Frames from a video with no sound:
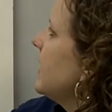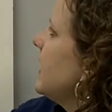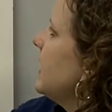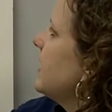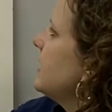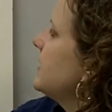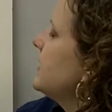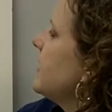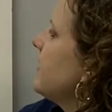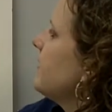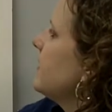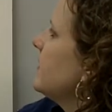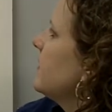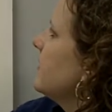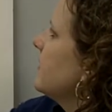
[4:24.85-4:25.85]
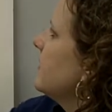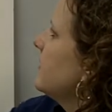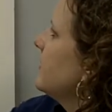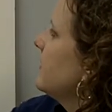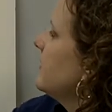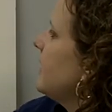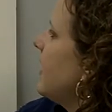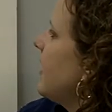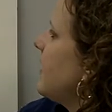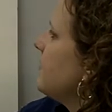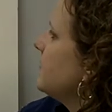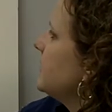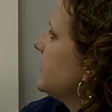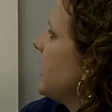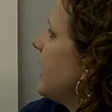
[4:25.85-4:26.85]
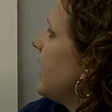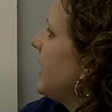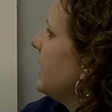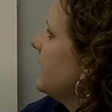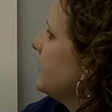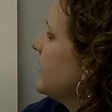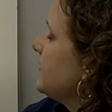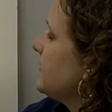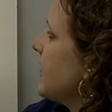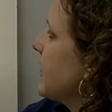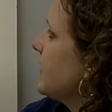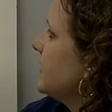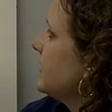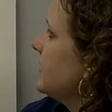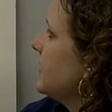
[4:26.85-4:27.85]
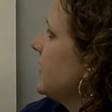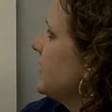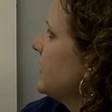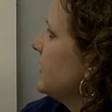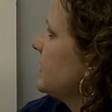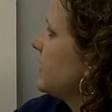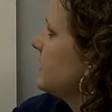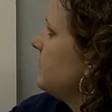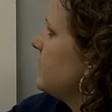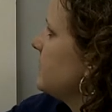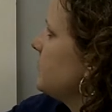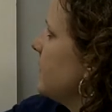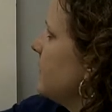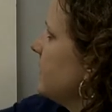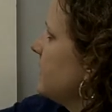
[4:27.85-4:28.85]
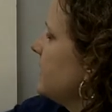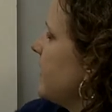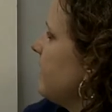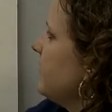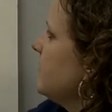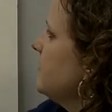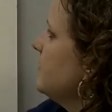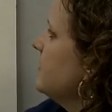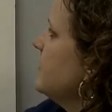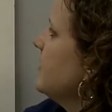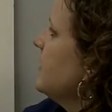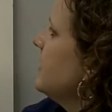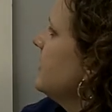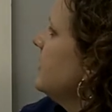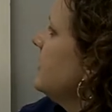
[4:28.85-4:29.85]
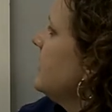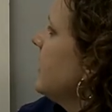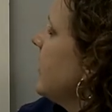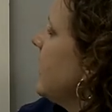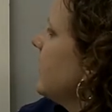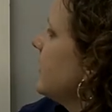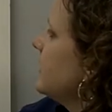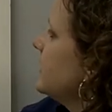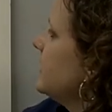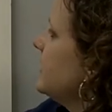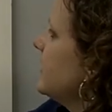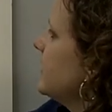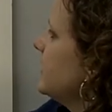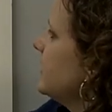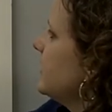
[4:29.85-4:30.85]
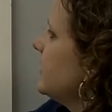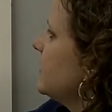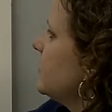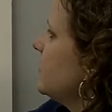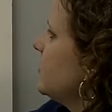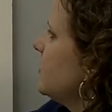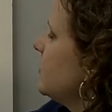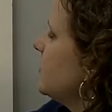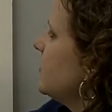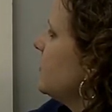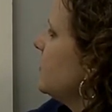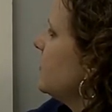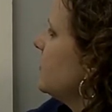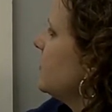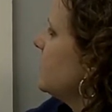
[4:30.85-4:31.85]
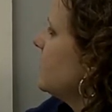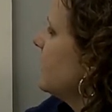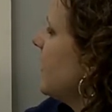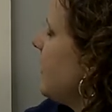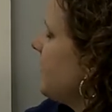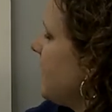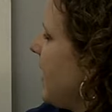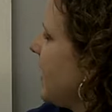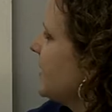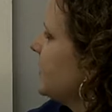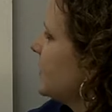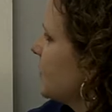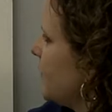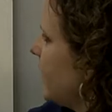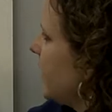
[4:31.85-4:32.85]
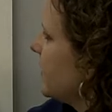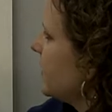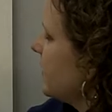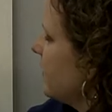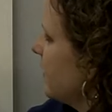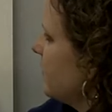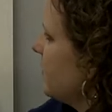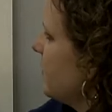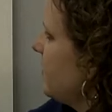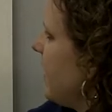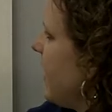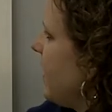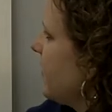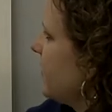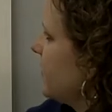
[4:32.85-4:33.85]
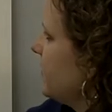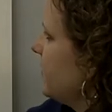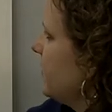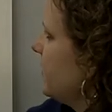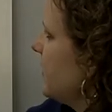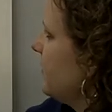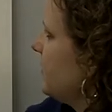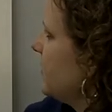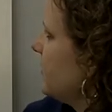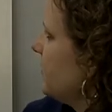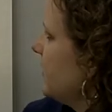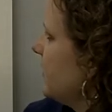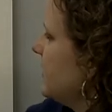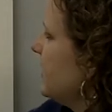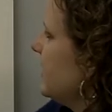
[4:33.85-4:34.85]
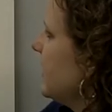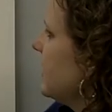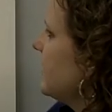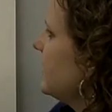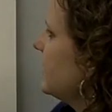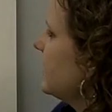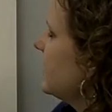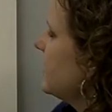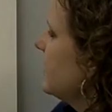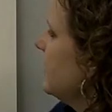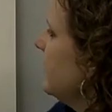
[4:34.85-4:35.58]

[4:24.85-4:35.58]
I to the 7th is I times I to the 6. 6 plus 1 is 7. I to the 6 is 2, I squared to the third power. 2 times 3 is 6.